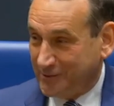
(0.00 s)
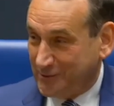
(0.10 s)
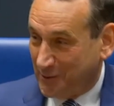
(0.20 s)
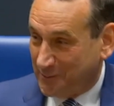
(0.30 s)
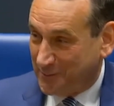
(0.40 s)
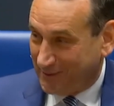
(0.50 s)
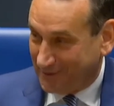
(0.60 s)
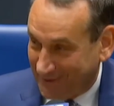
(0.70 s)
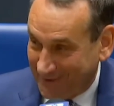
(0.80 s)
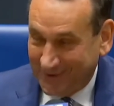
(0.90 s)
in your opinion.
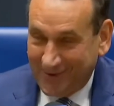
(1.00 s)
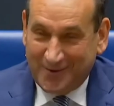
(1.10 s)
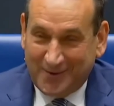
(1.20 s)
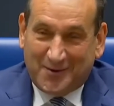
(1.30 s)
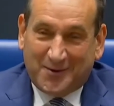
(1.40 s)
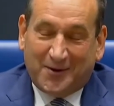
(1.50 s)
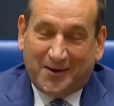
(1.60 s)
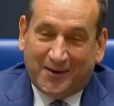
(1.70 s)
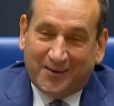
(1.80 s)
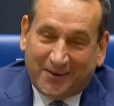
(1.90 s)
All right.
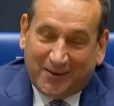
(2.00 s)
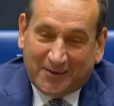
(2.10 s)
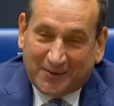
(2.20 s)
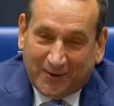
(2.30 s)
And